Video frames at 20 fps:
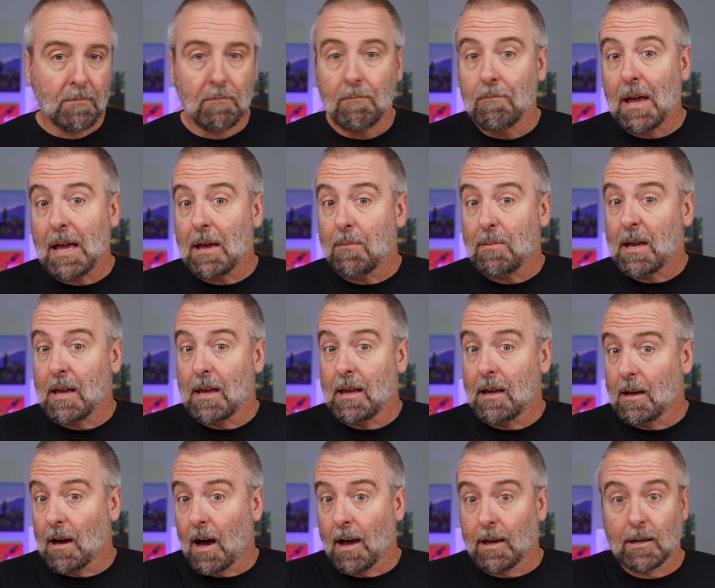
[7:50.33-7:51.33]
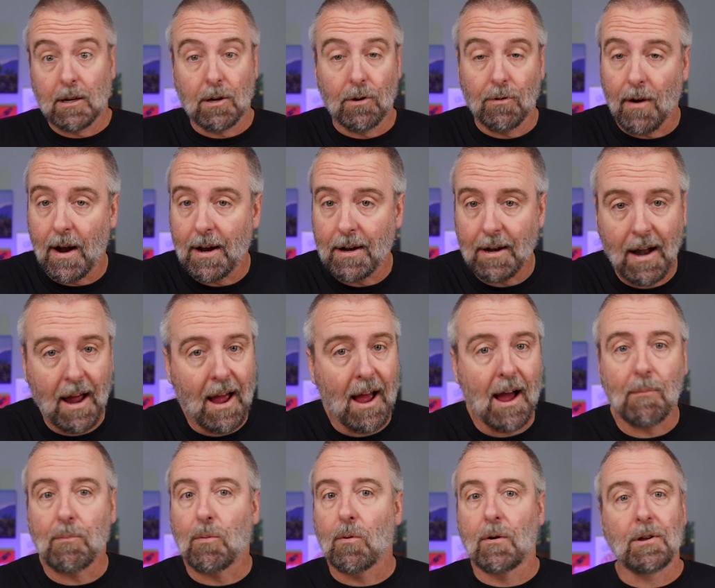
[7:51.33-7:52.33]
Maybe I can write an
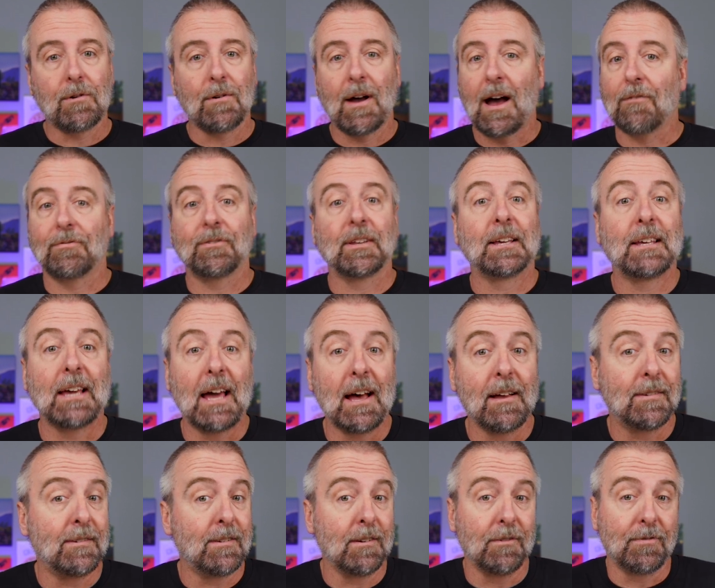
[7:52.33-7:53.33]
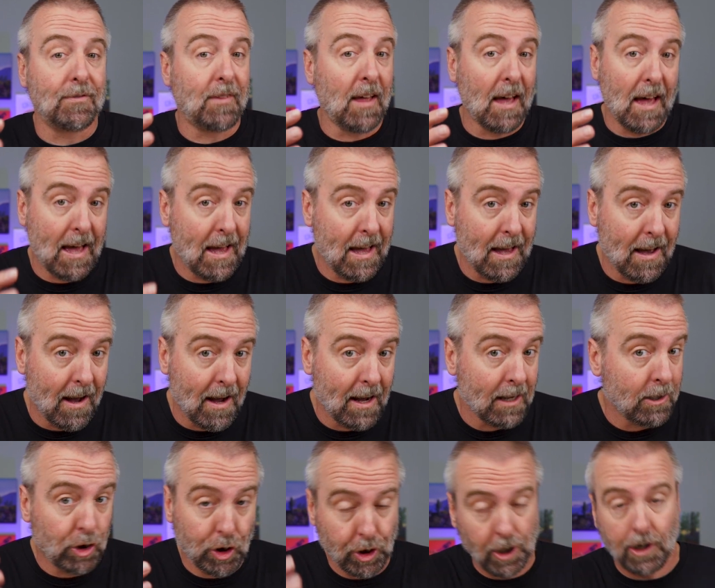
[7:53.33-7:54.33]
app where you have to guess if the
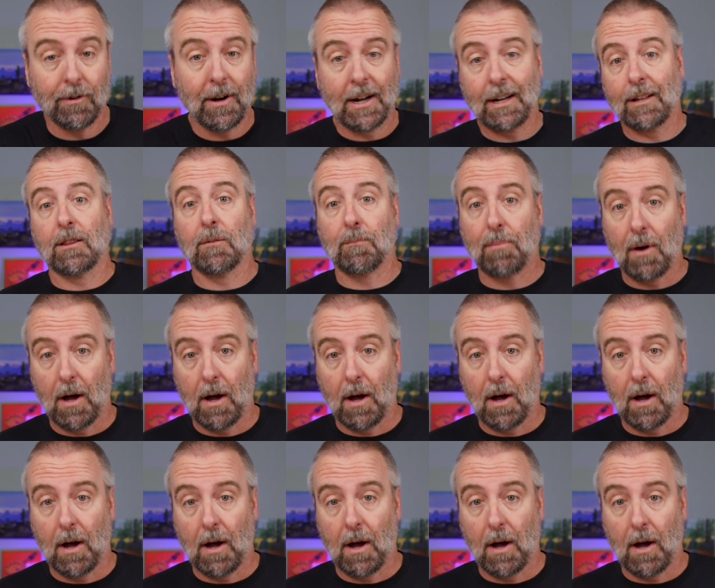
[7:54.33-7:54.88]
AI generated the